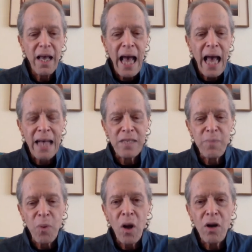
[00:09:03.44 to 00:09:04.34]
has
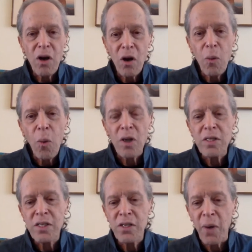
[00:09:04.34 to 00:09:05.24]
brought her
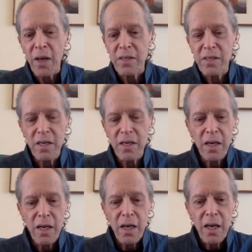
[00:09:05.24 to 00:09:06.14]
words to us,
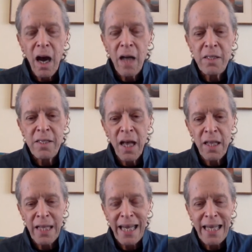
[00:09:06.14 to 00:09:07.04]

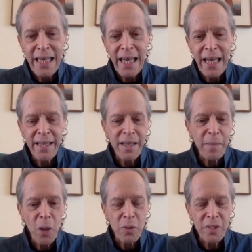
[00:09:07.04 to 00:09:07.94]
unsullied and in their
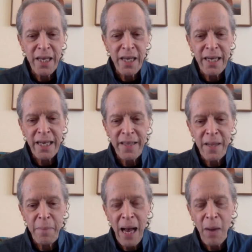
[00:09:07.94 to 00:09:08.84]
potency and in their
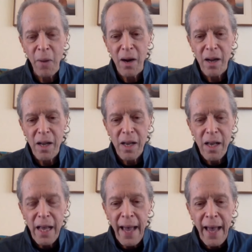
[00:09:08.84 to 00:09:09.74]
power.
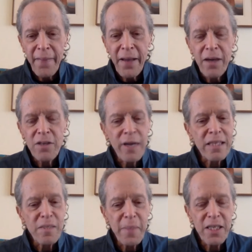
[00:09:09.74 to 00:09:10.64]
And there are
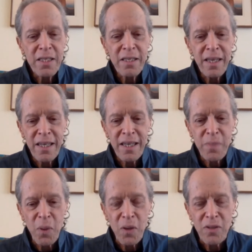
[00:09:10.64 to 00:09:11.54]
transmissions in these
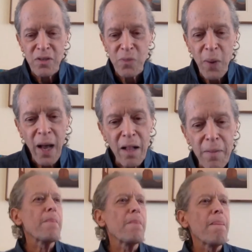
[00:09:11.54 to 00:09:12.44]
books as
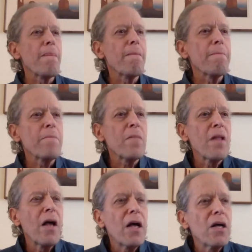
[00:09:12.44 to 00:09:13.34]
well.
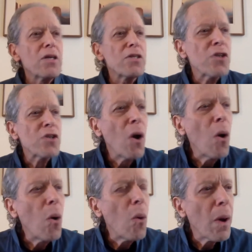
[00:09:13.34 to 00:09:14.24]

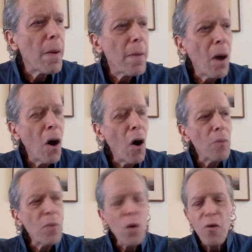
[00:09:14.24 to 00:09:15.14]
So a whole
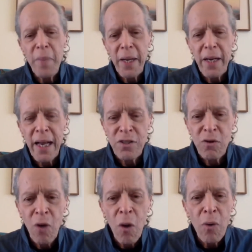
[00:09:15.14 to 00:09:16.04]
movement has
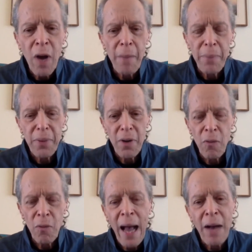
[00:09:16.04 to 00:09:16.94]
grown up
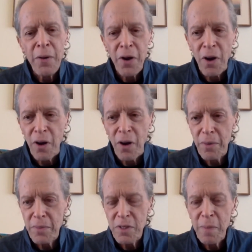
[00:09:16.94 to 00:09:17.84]
around her
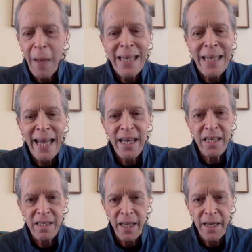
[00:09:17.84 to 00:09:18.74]

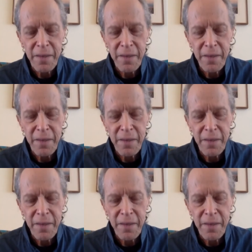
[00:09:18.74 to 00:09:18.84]
spontaneously.